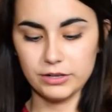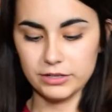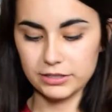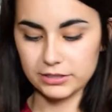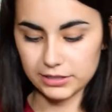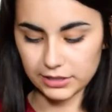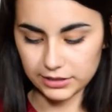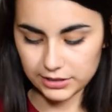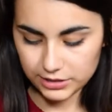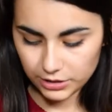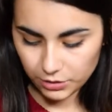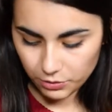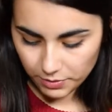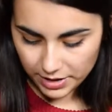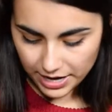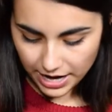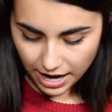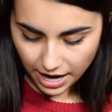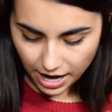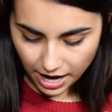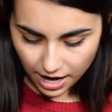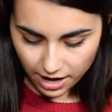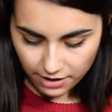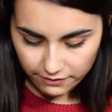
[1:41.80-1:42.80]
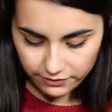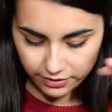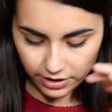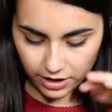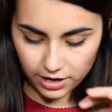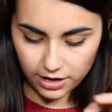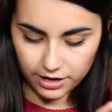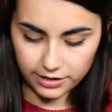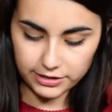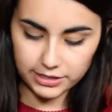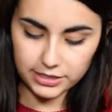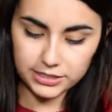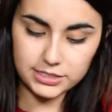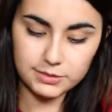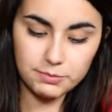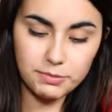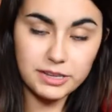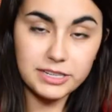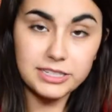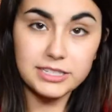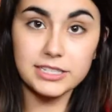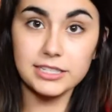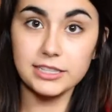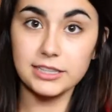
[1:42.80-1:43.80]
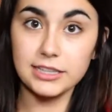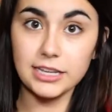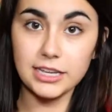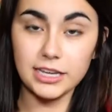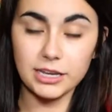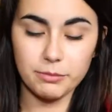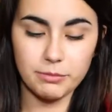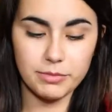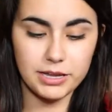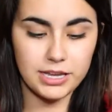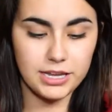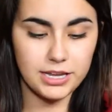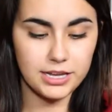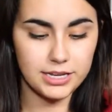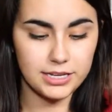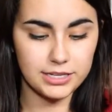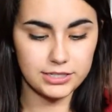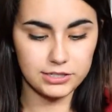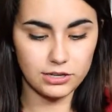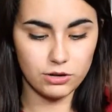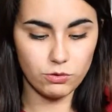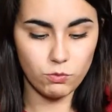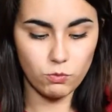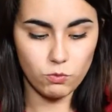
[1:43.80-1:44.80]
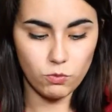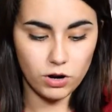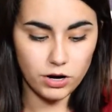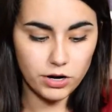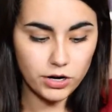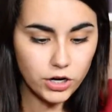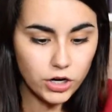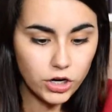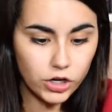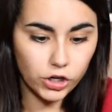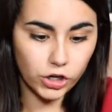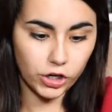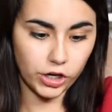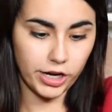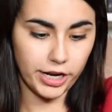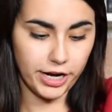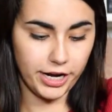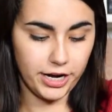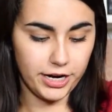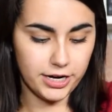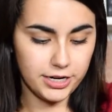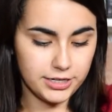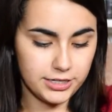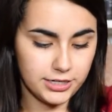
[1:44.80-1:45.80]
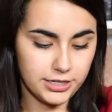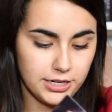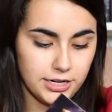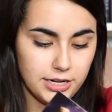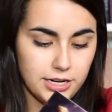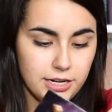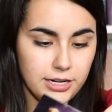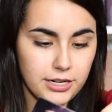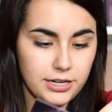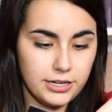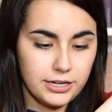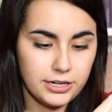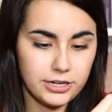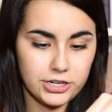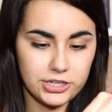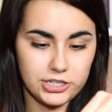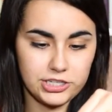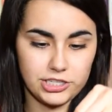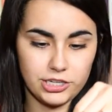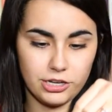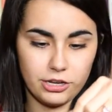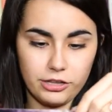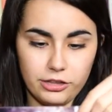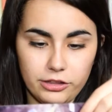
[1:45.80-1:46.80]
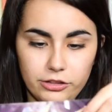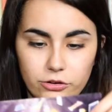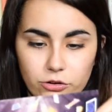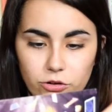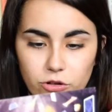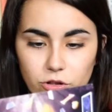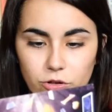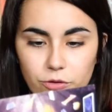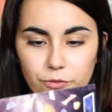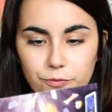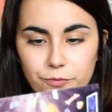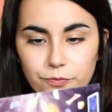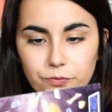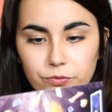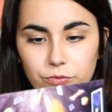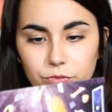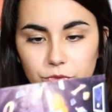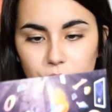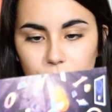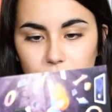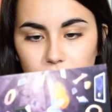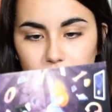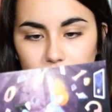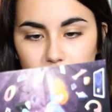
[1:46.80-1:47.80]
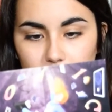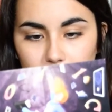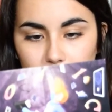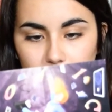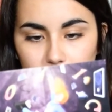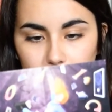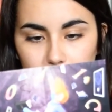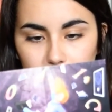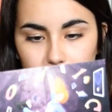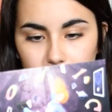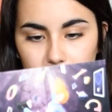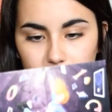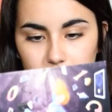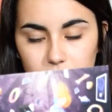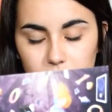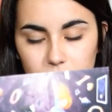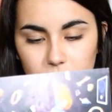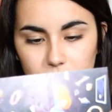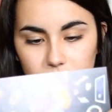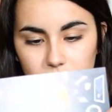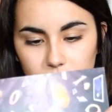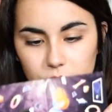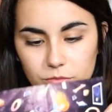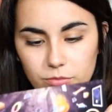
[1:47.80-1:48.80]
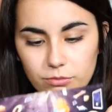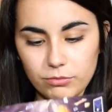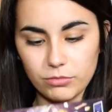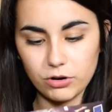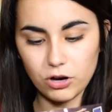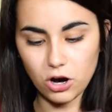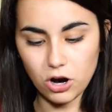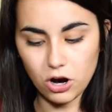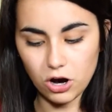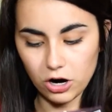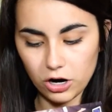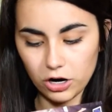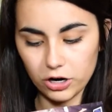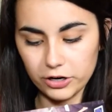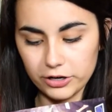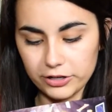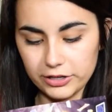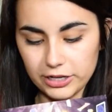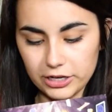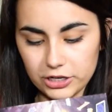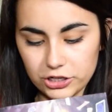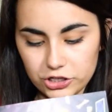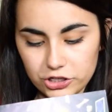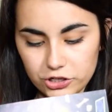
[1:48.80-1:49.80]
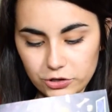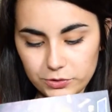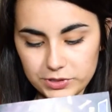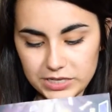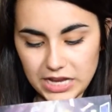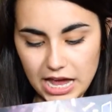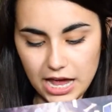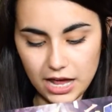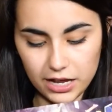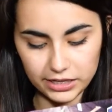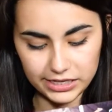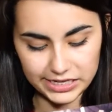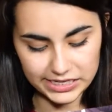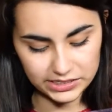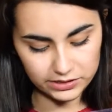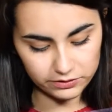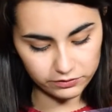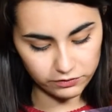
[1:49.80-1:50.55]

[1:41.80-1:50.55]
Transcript: So let's see what we have. This month's theme is Wonderland. Here's a little card that shows Alice